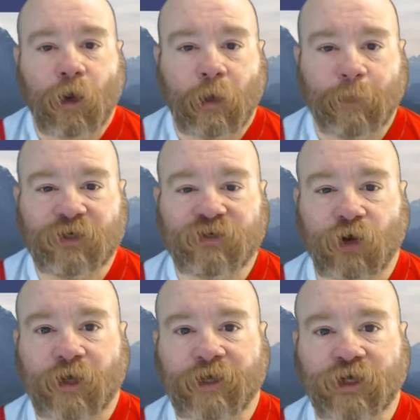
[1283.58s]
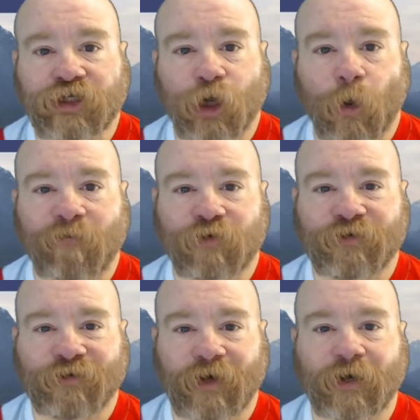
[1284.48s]
going to be starting the Show of
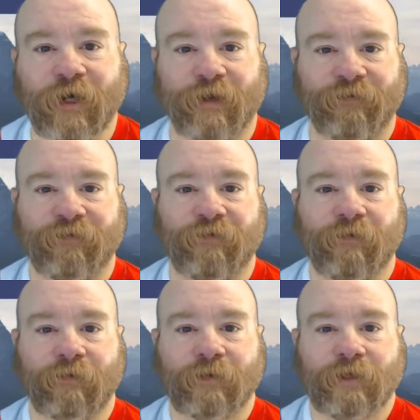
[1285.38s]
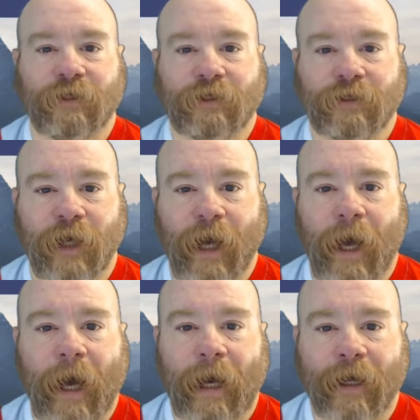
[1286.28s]
Resilience.
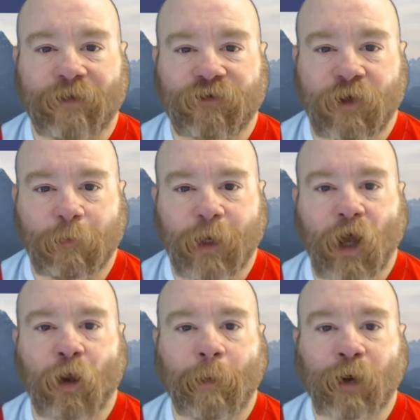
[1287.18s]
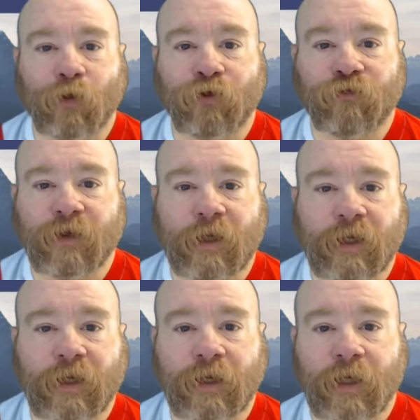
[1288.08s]
Yeah, it's going to be all about
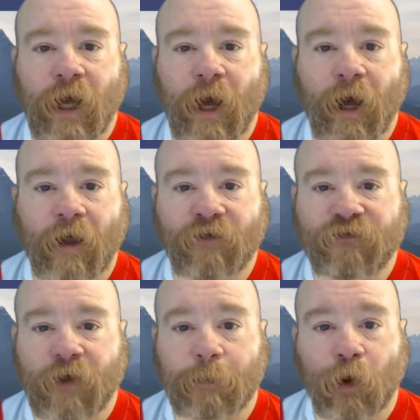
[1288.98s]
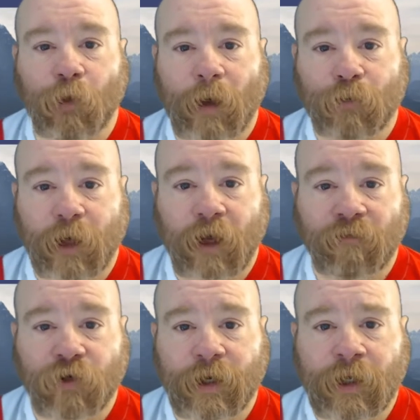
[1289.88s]
reducing stigma around
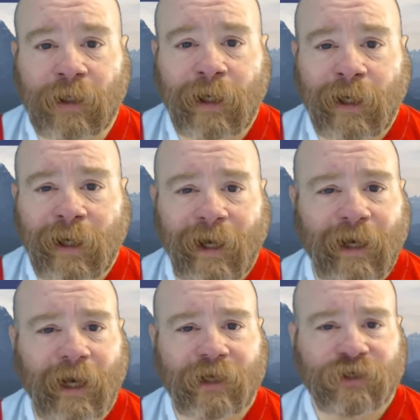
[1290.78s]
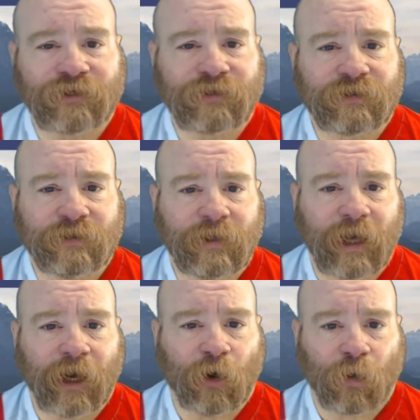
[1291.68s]
recovery, and not just,
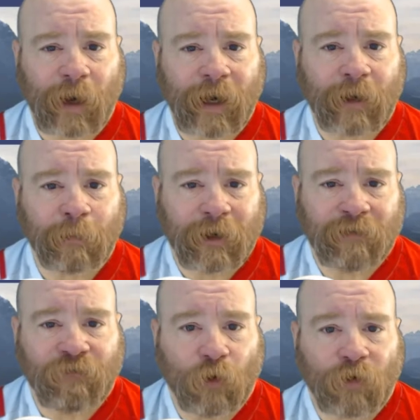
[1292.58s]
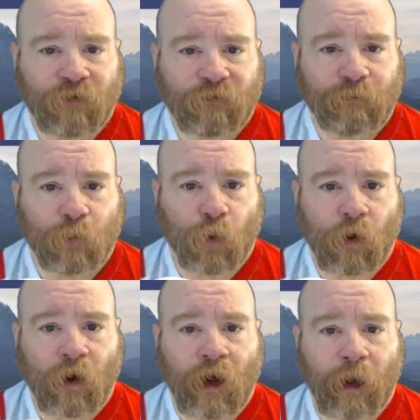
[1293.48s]
granted, I'm going to focus
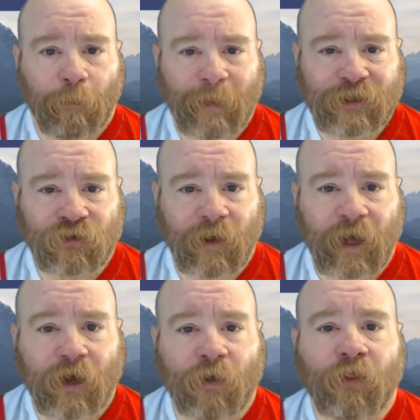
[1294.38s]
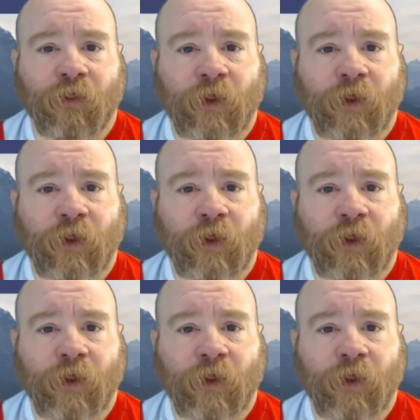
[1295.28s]
more on mental health